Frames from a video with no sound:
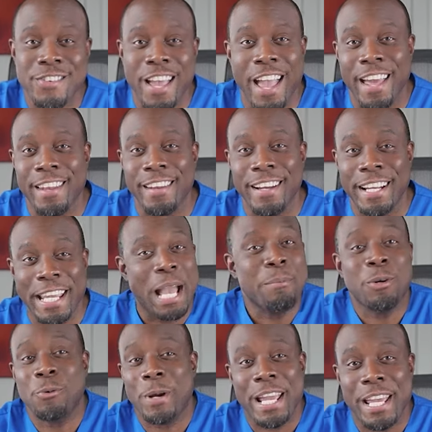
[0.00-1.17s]
and gamma
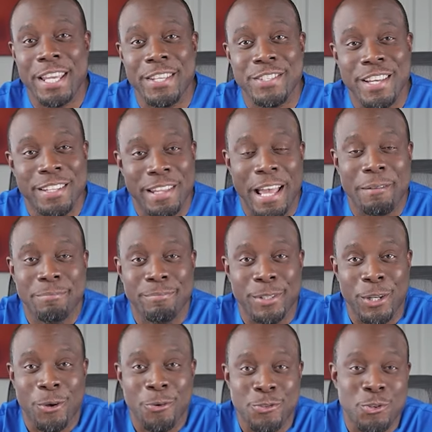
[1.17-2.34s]
rays that,
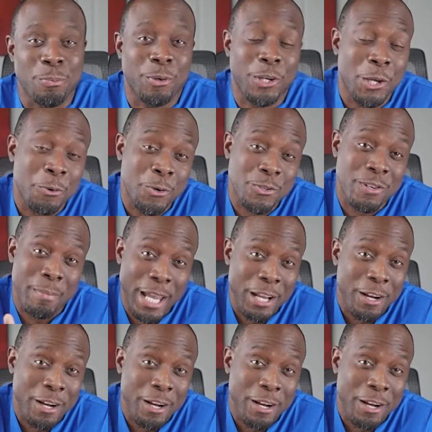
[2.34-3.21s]
superheroes are made